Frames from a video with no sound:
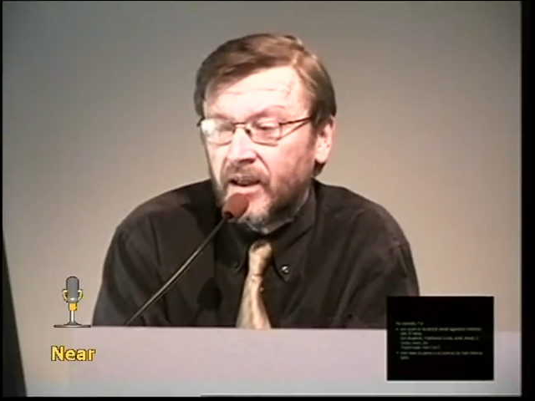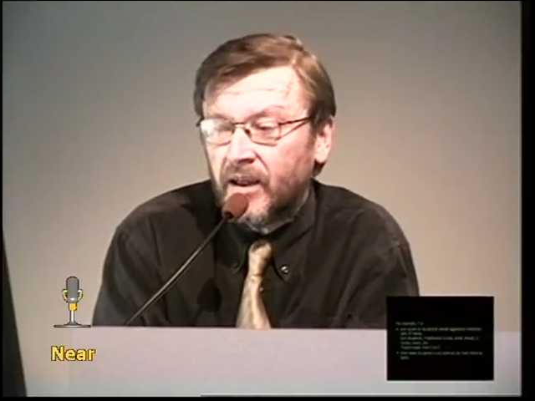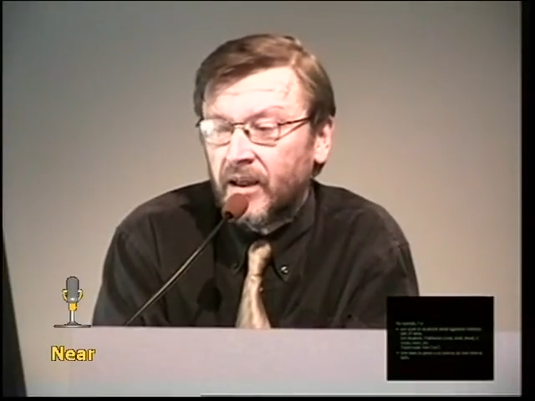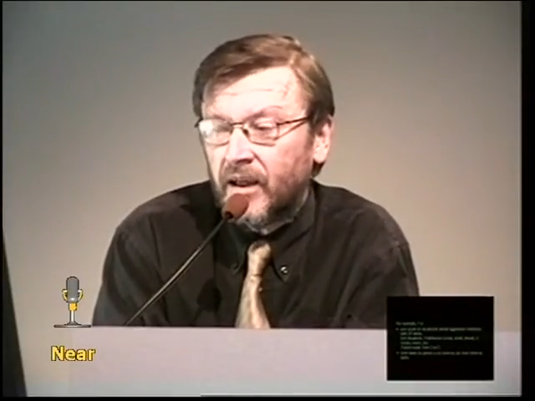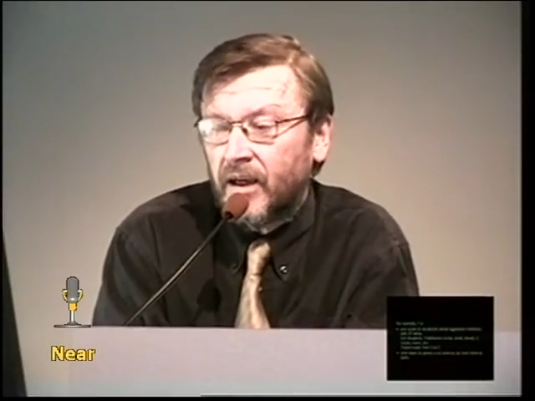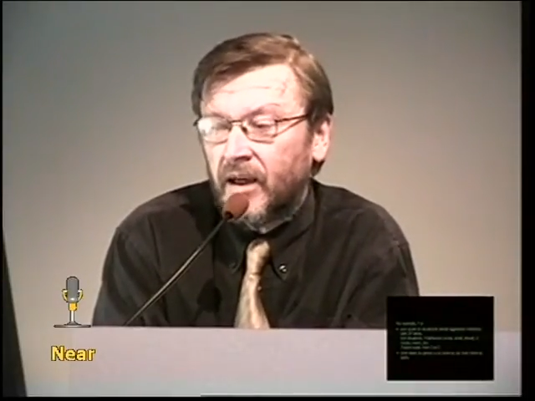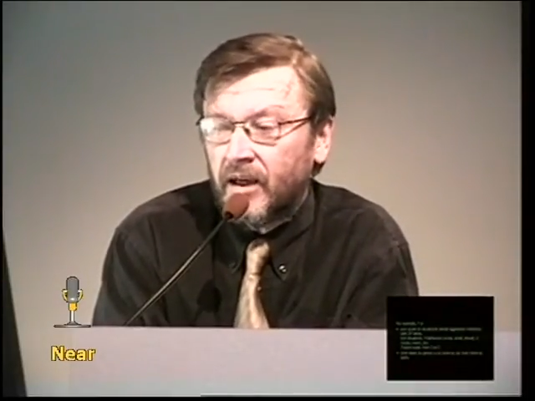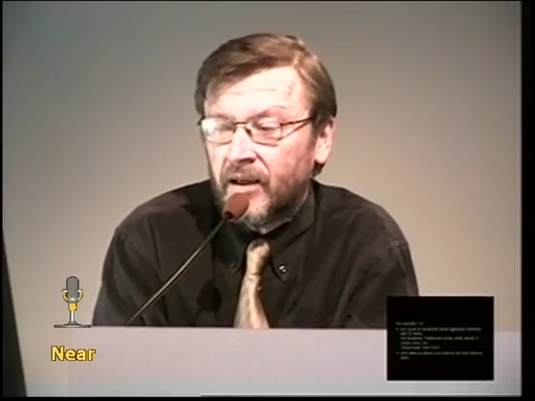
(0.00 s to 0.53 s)

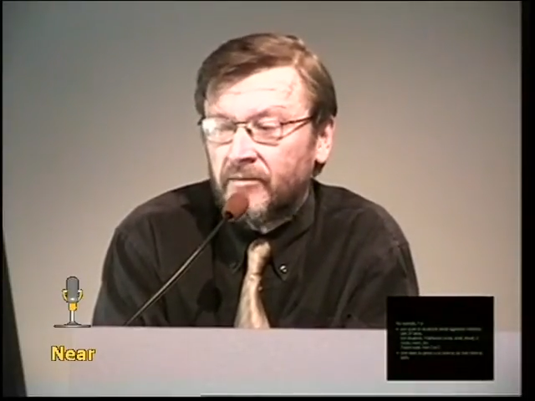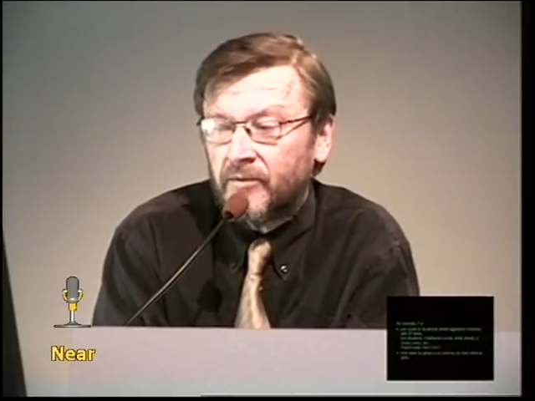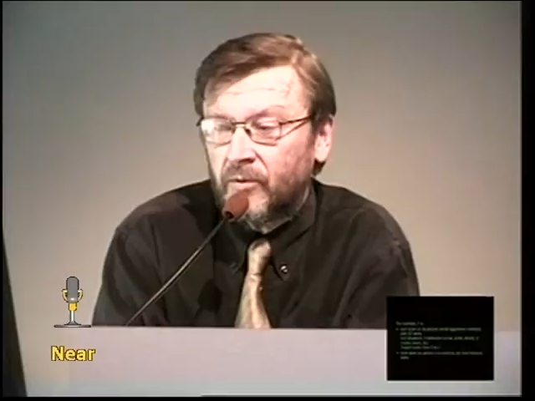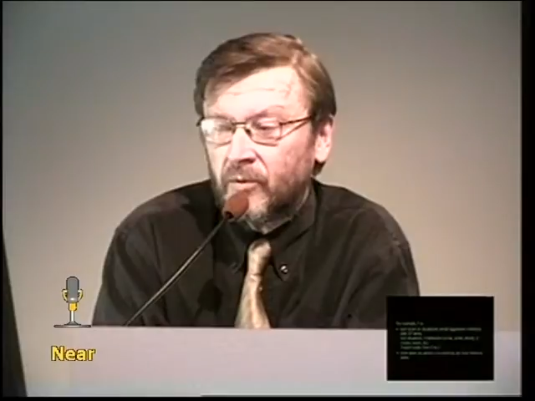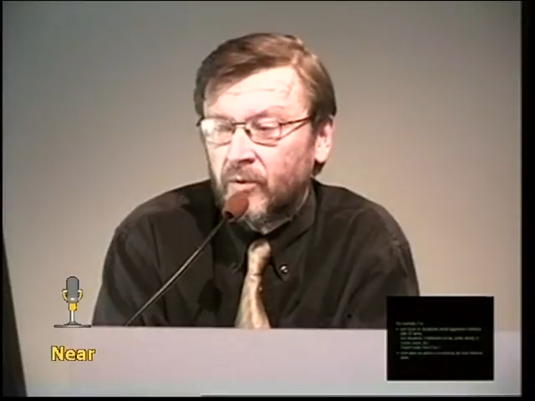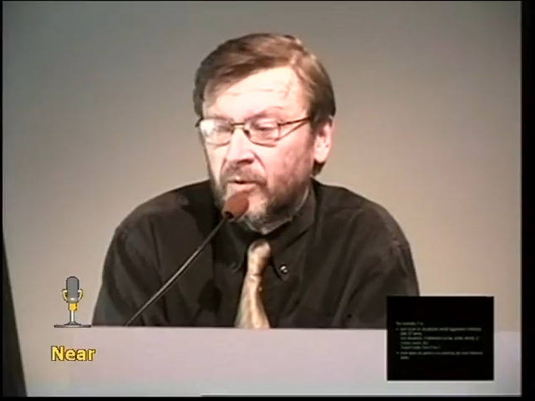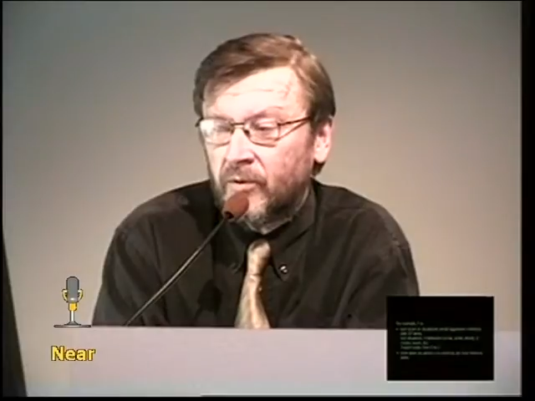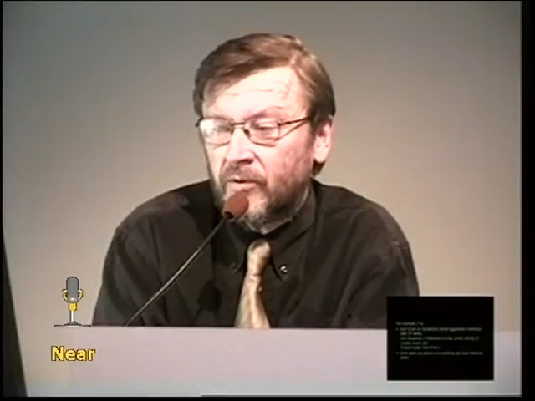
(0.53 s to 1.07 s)

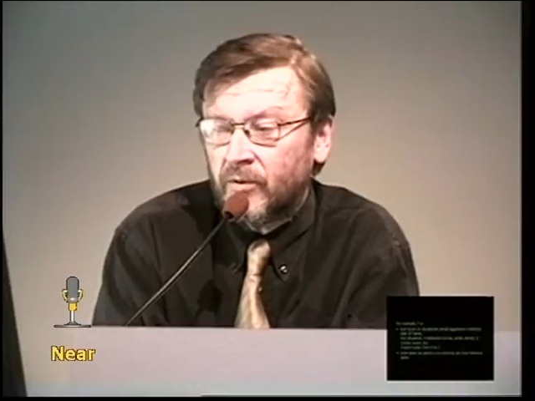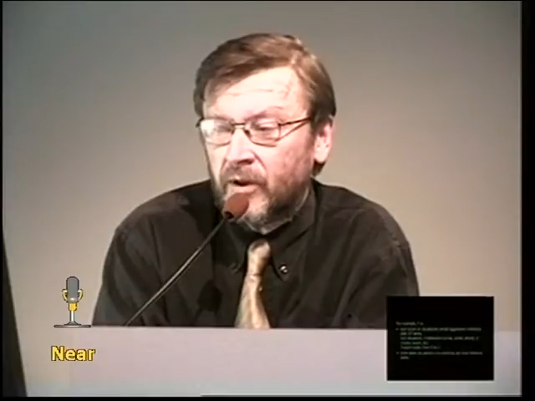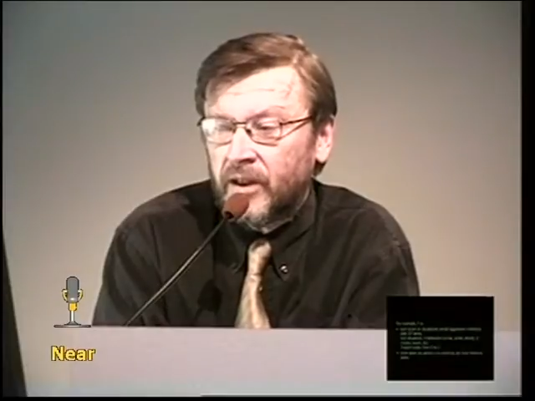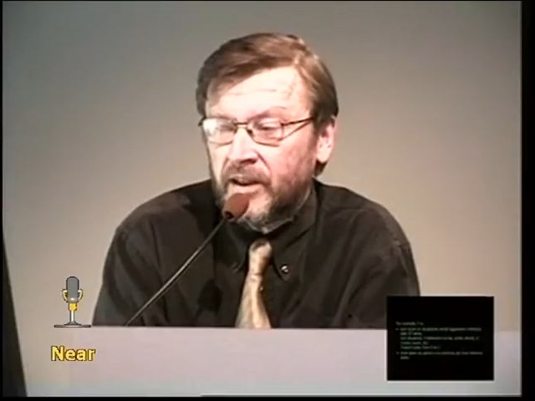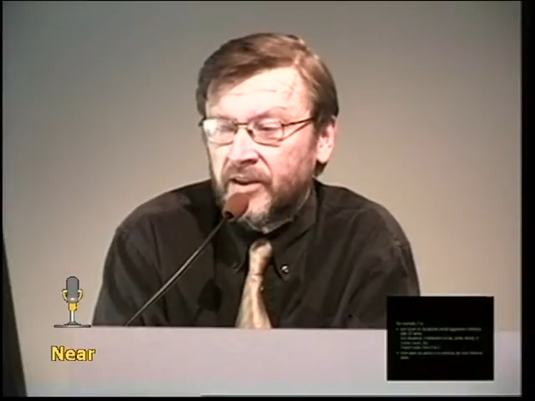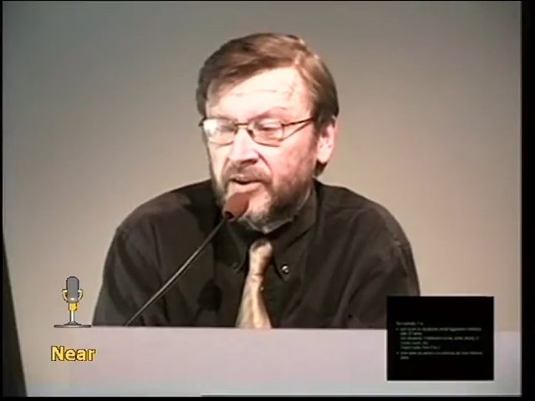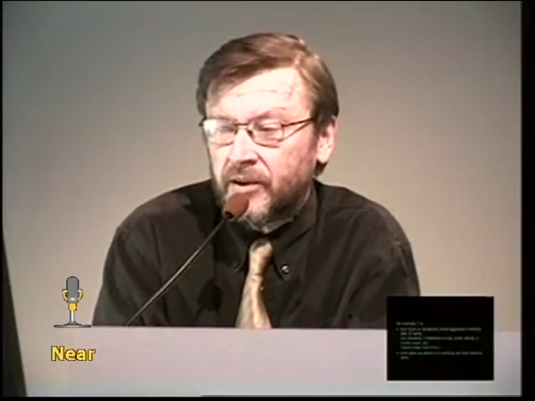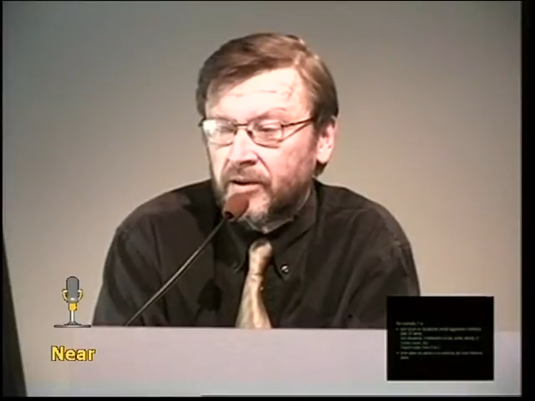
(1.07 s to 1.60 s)
one
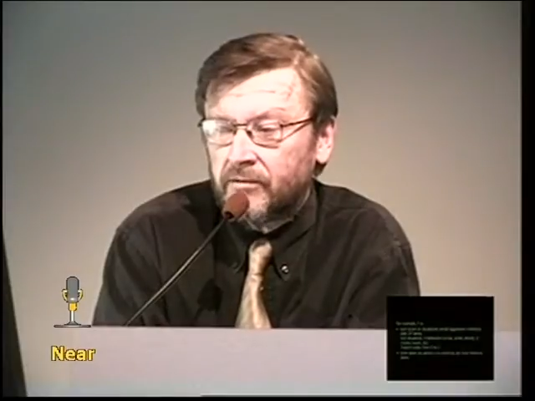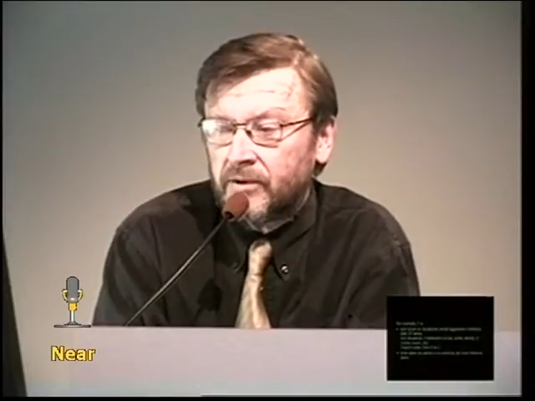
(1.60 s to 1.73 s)
is not